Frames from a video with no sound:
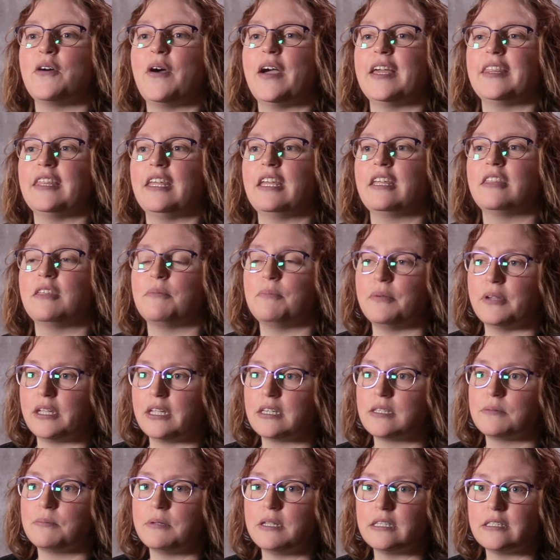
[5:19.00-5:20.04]
I think the
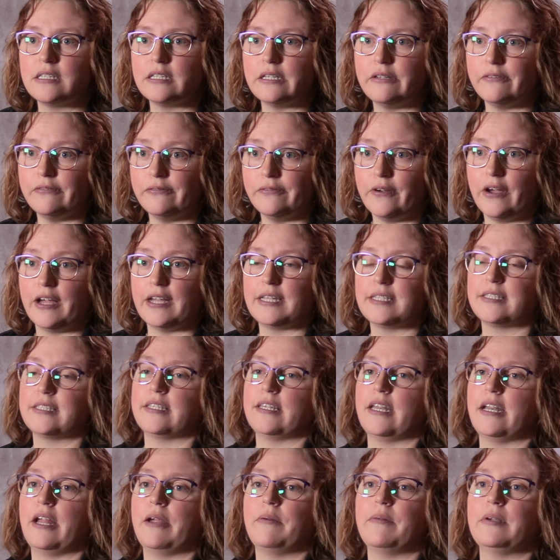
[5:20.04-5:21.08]
biggest piece of advice
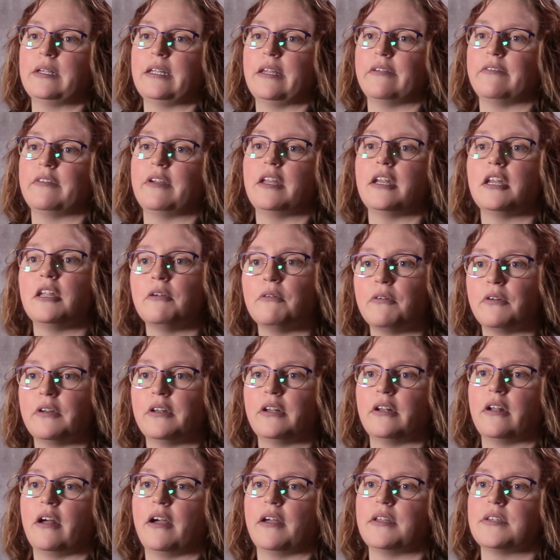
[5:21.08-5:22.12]
that I would give anyone
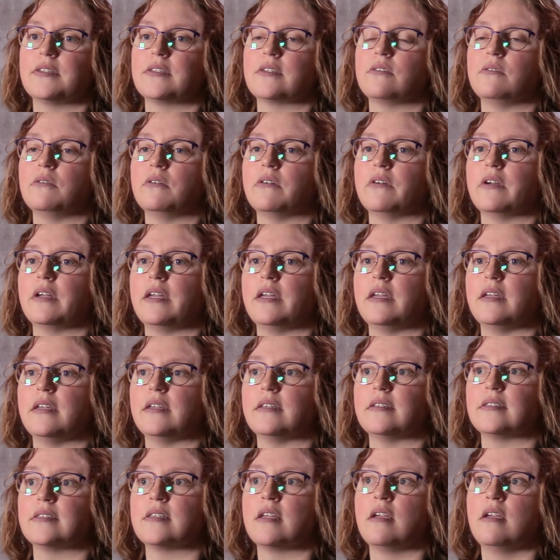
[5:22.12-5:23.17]
in high school
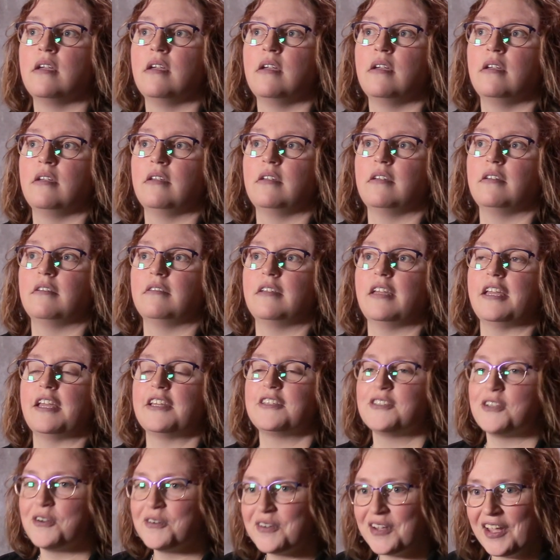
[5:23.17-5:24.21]
is
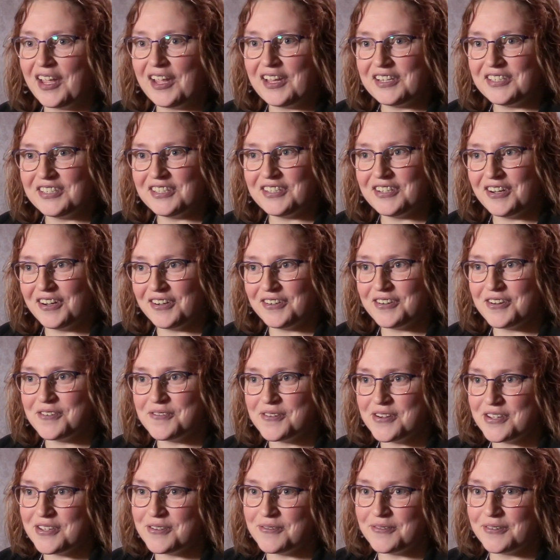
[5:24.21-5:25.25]
it's okay to not know
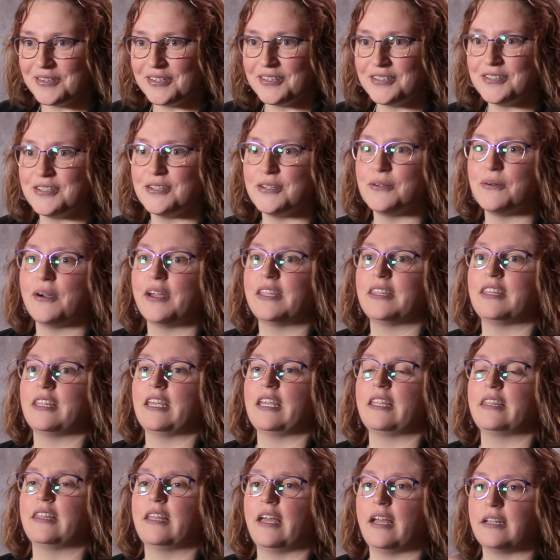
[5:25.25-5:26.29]
what you want to do. I
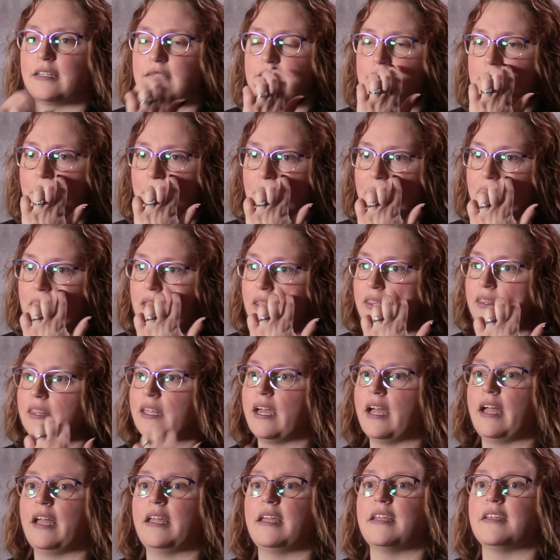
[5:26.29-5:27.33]
think that's something
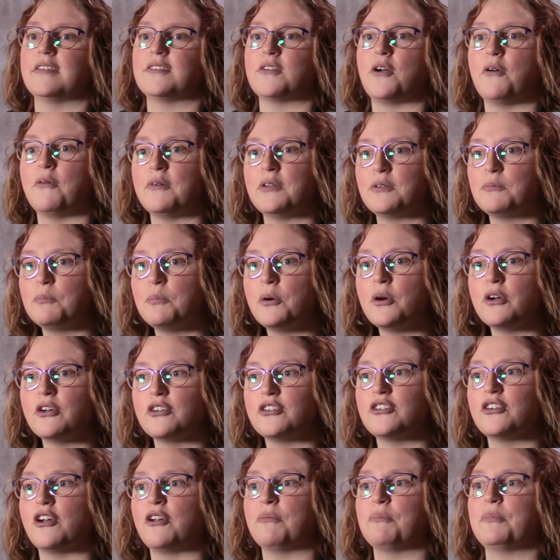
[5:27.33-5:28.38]
that is always
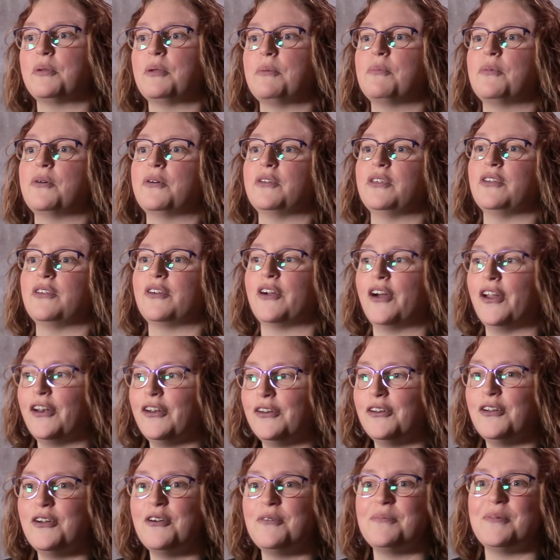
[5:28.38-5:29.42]
pushed on people. You got
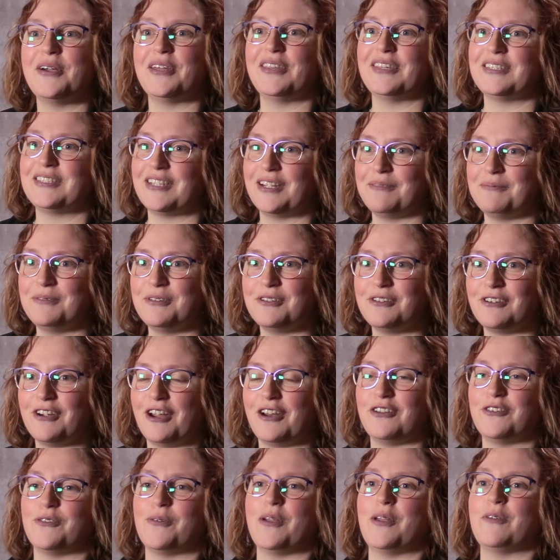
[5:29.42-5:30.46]
to know by the time you
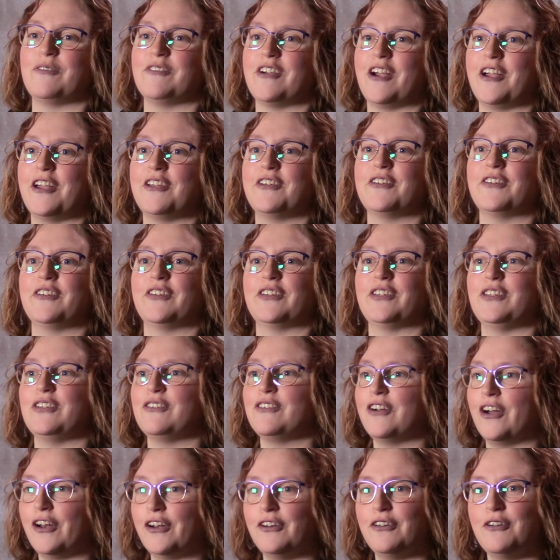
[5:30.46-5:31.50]
graduate, right? Like, you
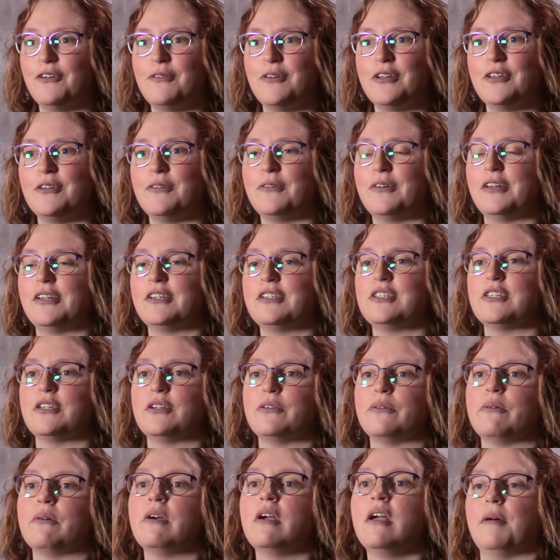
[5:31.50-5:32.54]
got to know what you want to
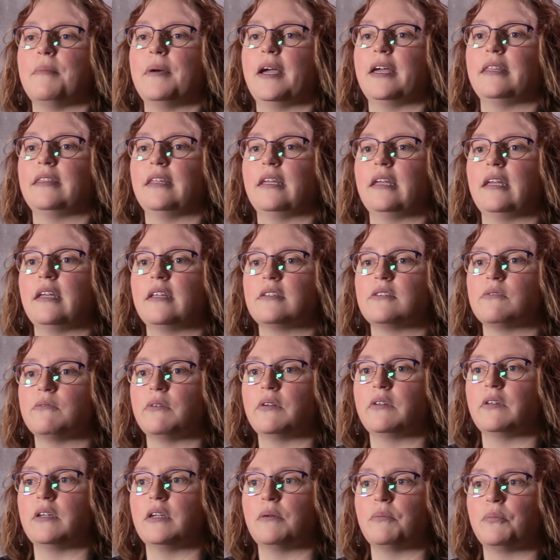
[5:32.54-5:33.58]
do. I think it's
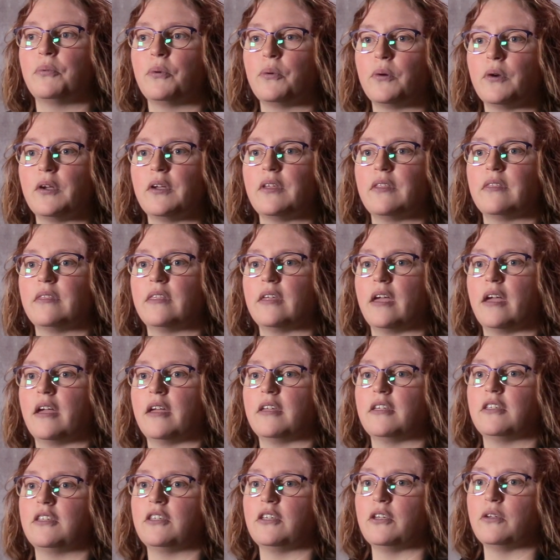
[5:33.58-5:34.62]
really important
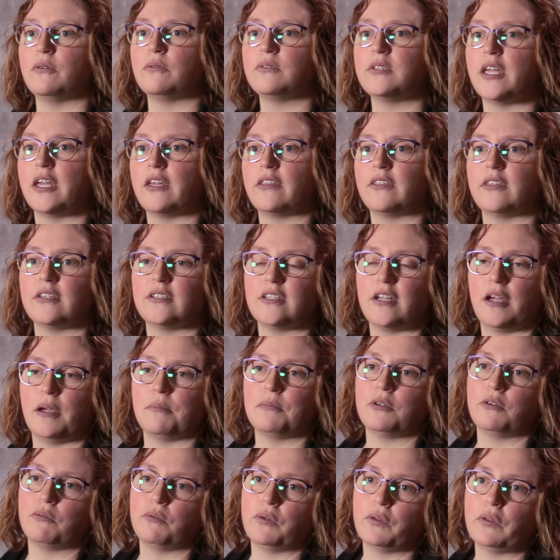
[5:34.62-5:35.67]
that you take the
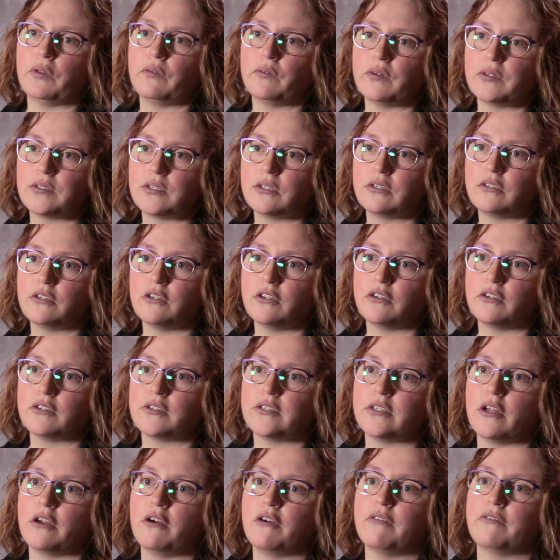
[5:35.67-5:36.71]
time to really listen to
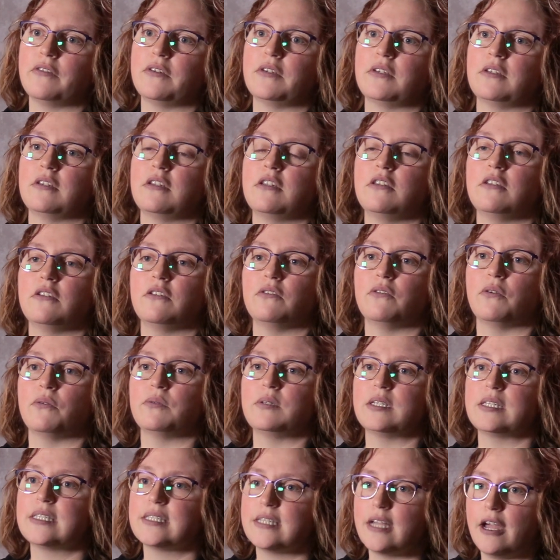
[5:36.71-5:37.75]
yourself and,
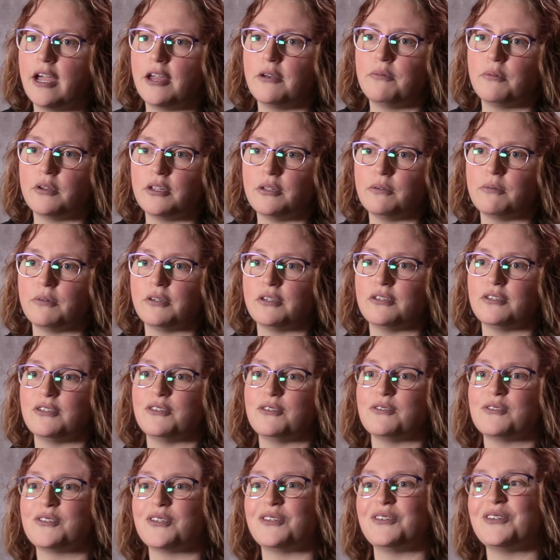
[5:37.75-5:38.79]
decide what you want to
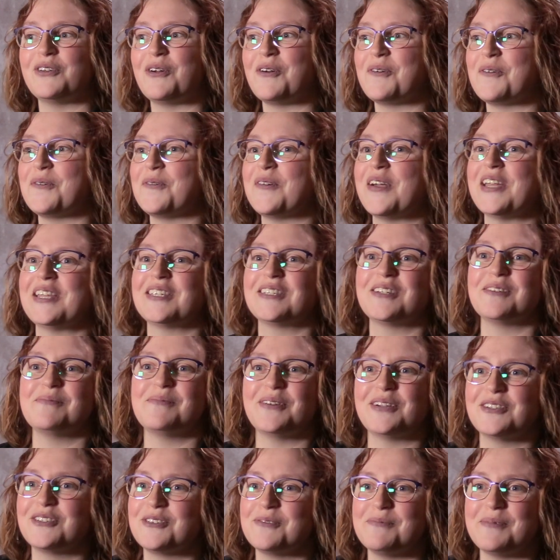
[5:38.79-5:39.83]
do so you don't waste a
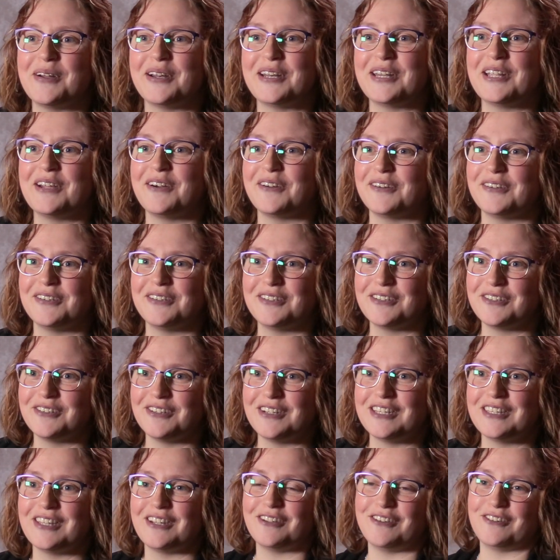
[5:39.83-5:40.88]
bunch of money on a
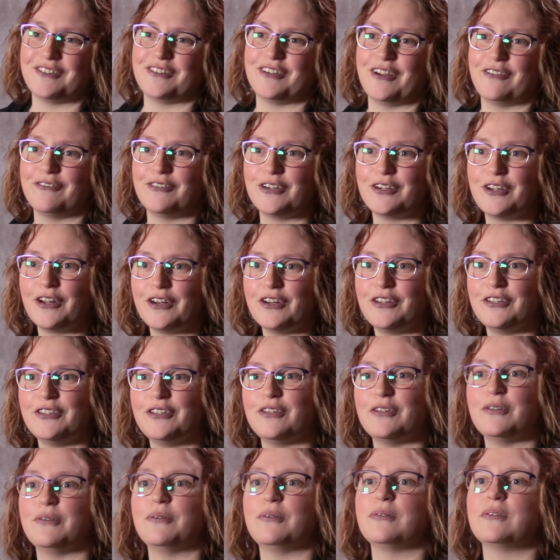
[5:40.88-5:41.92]
degree that you're never going
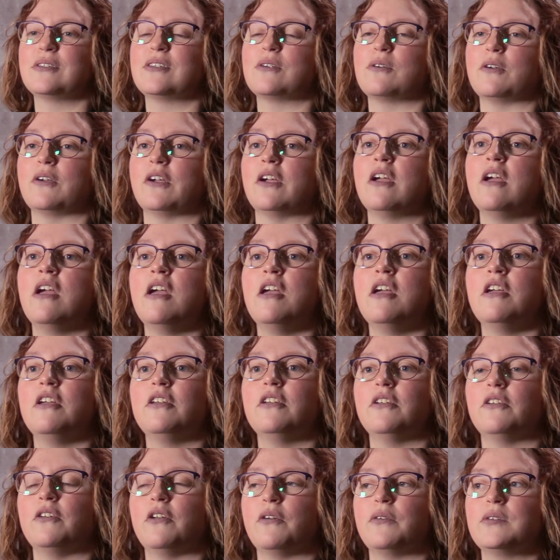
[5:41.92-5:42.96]
to use, or,
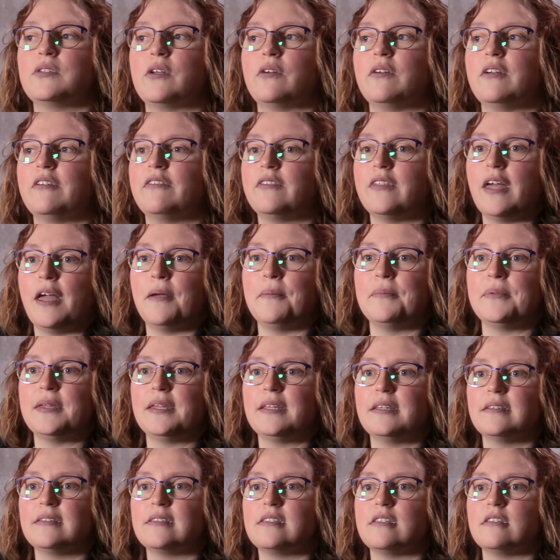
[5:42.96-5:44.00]
so if that
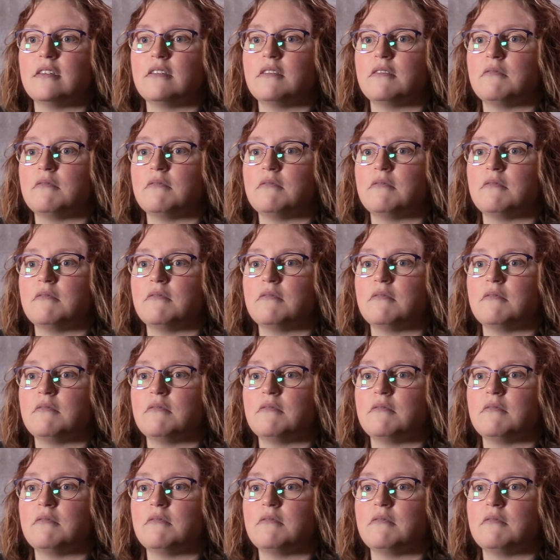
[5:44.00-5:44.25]
means,